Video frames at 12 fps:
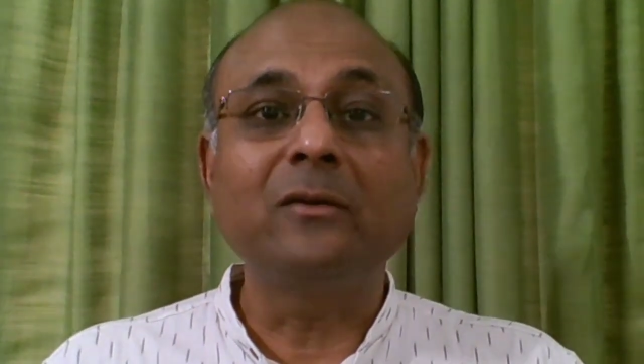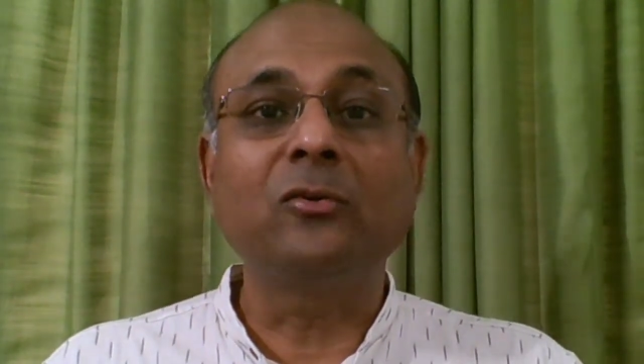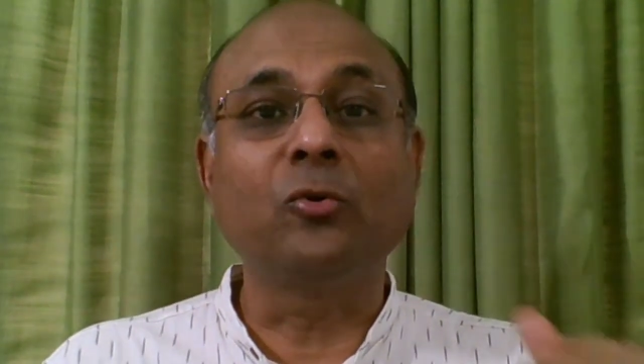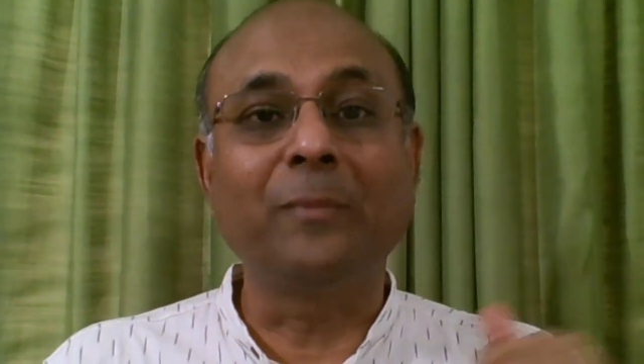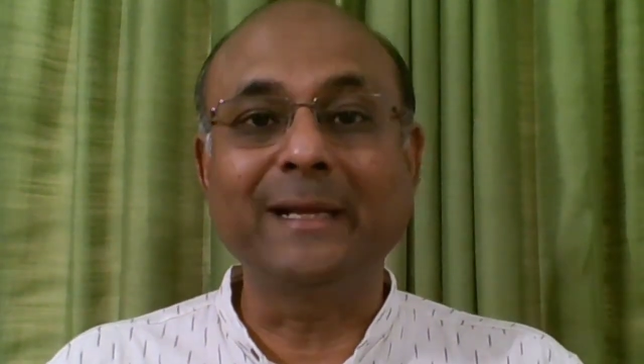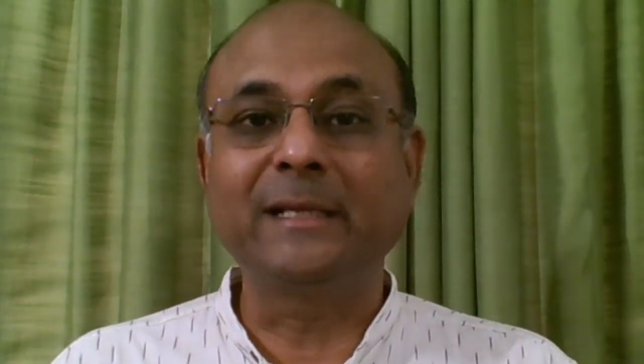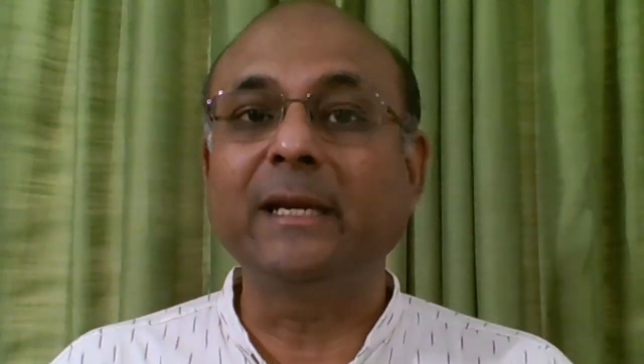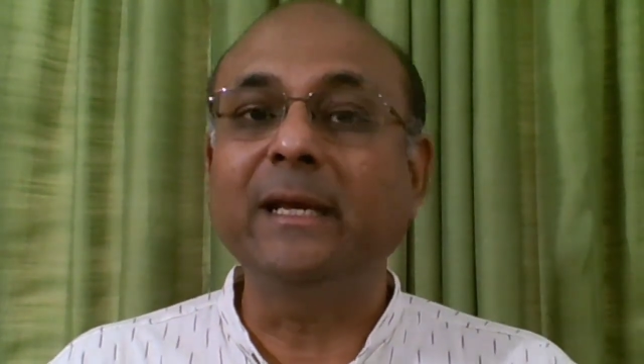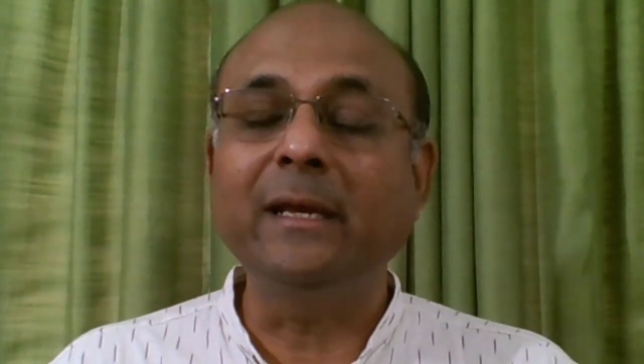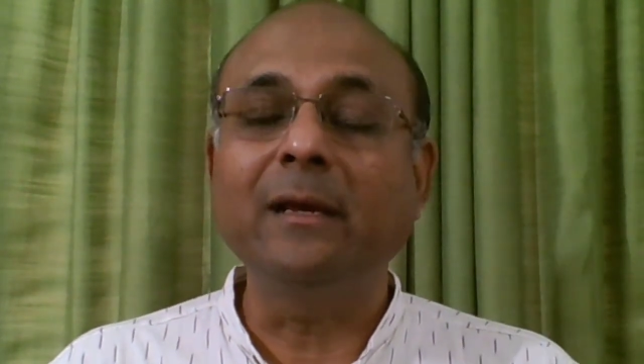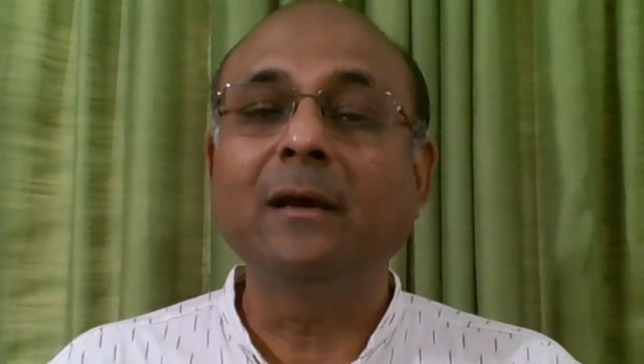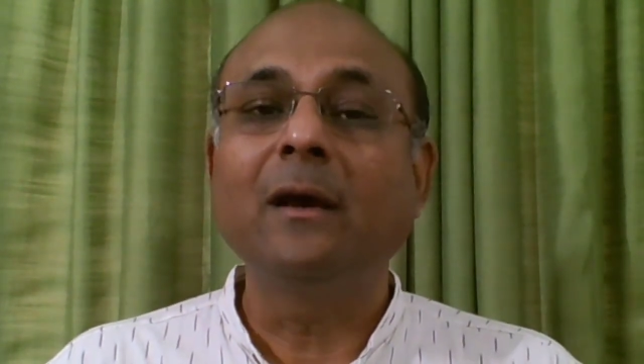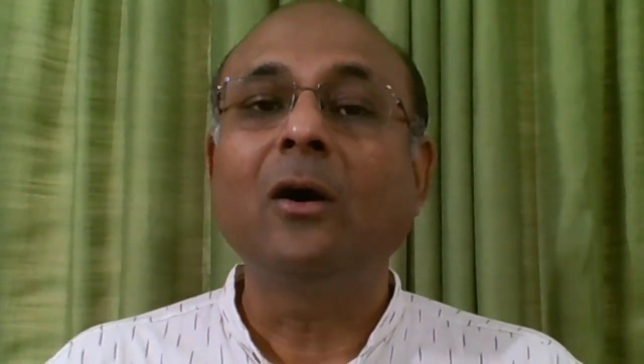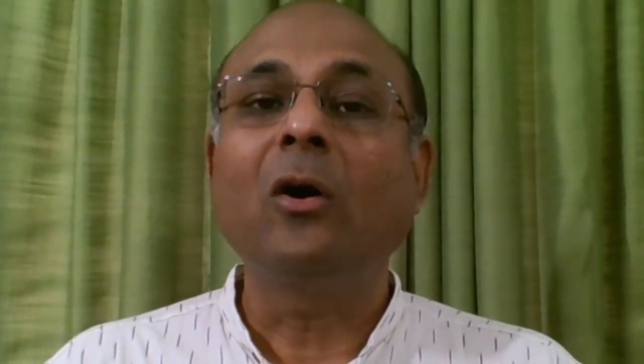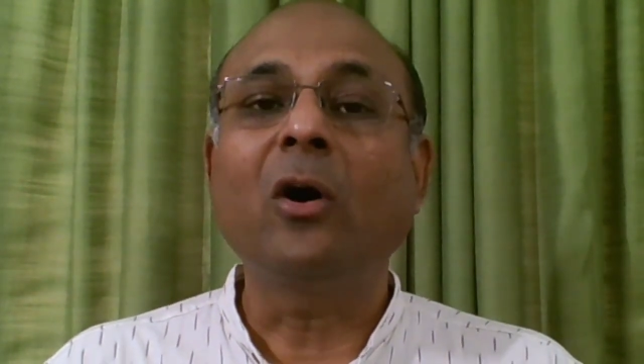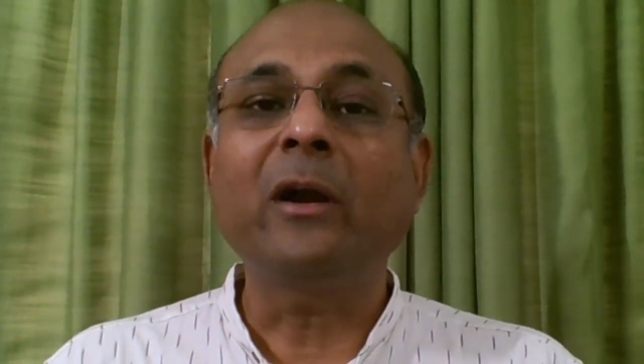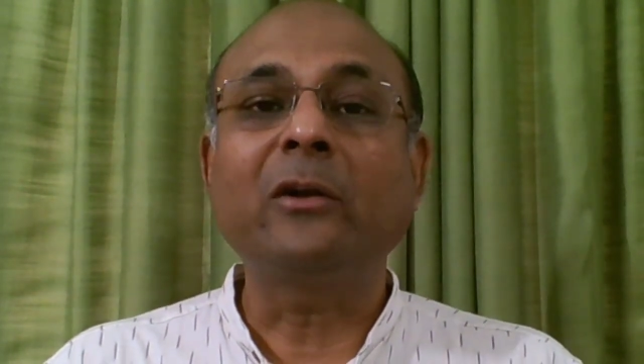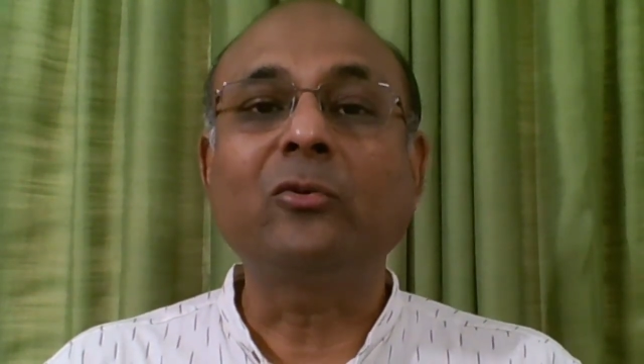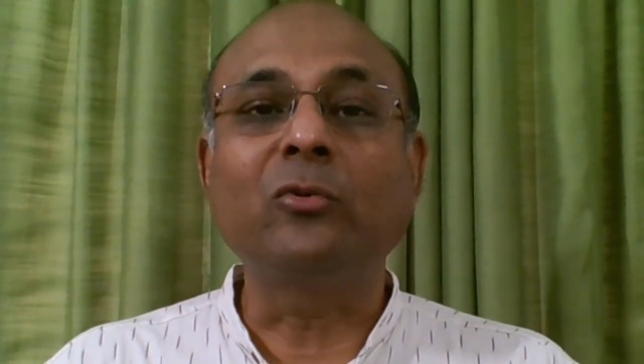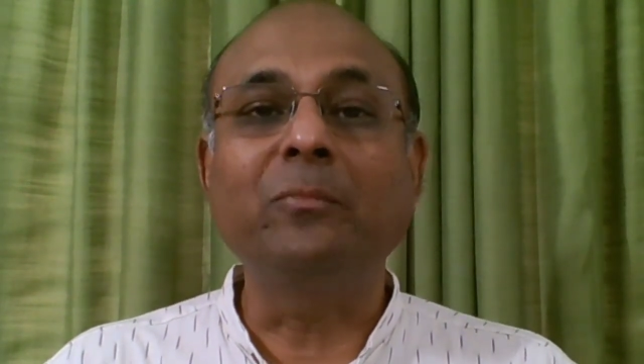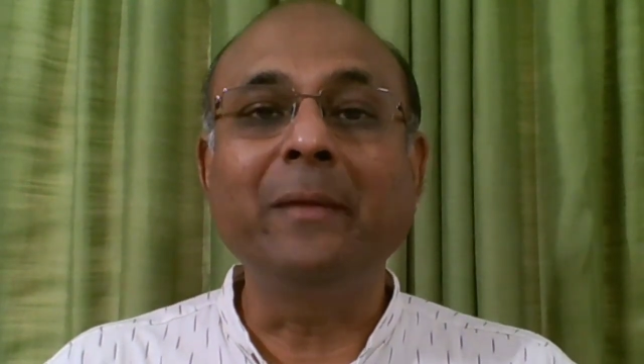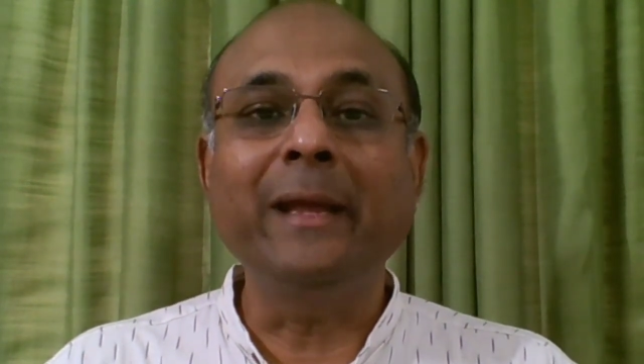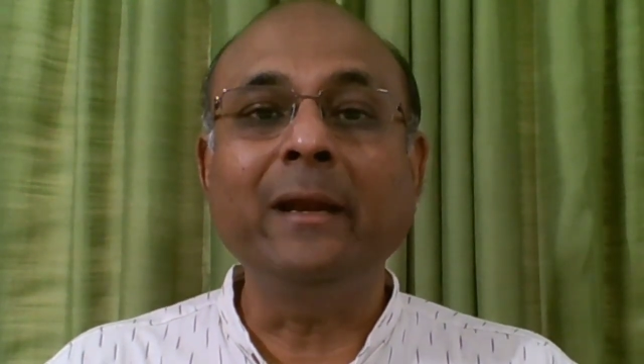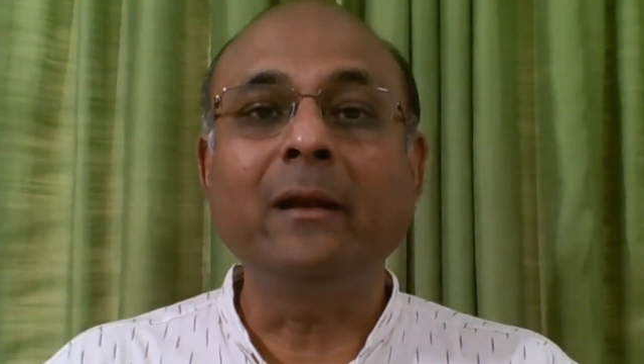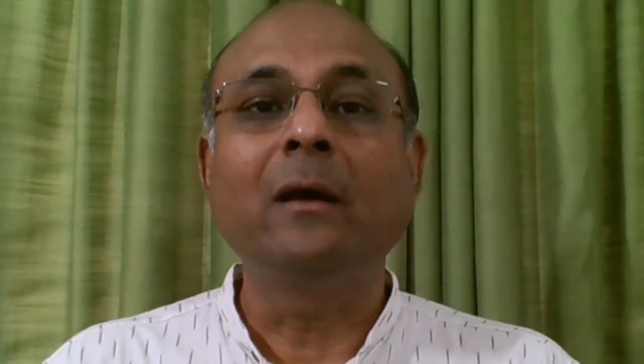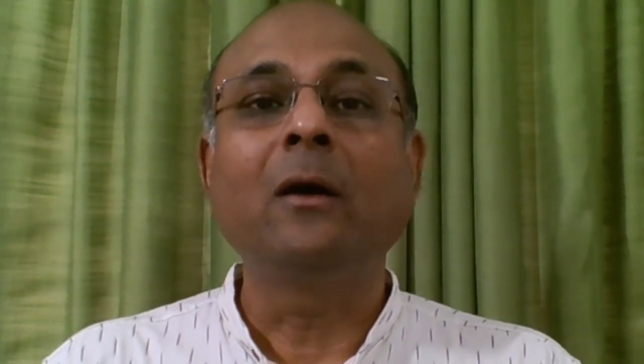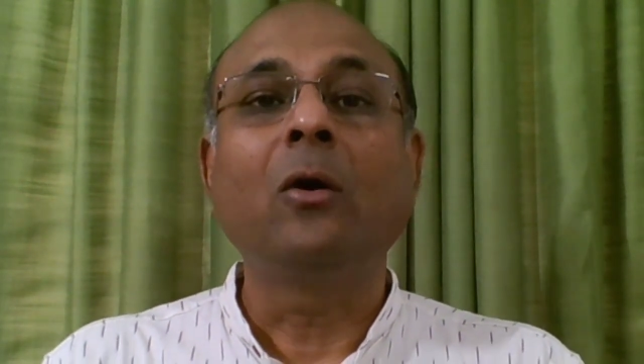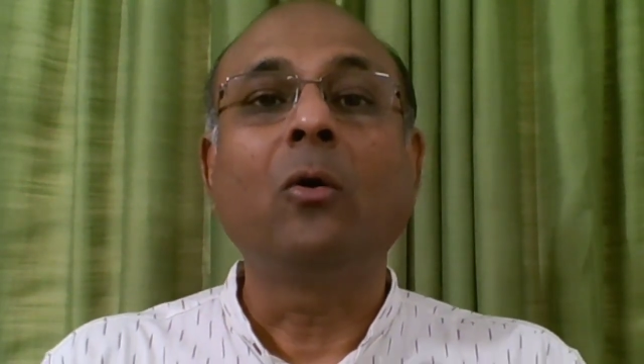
2 by 3 or it could mean